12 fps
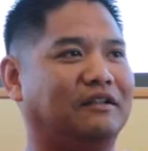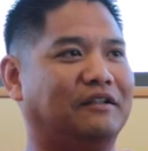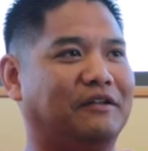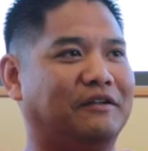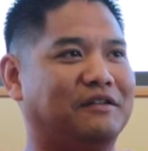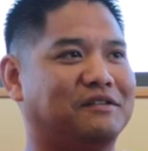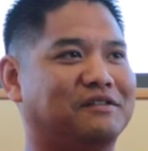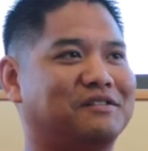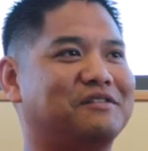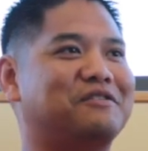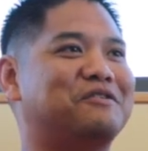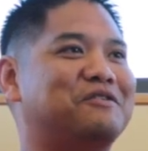you know,
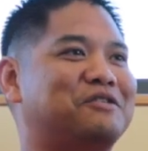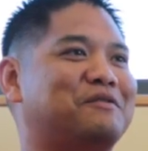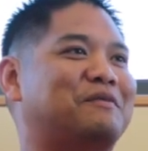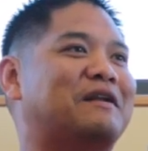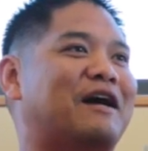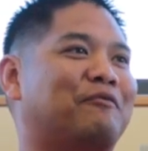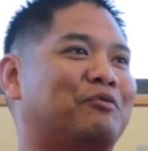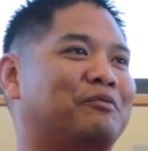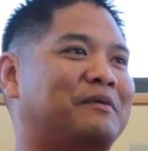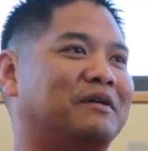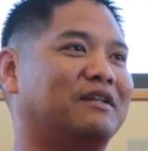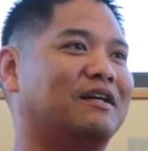there's you know, there's something
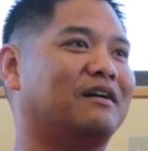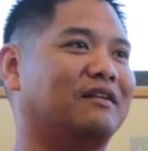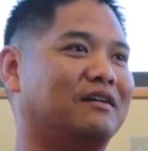admirable about that.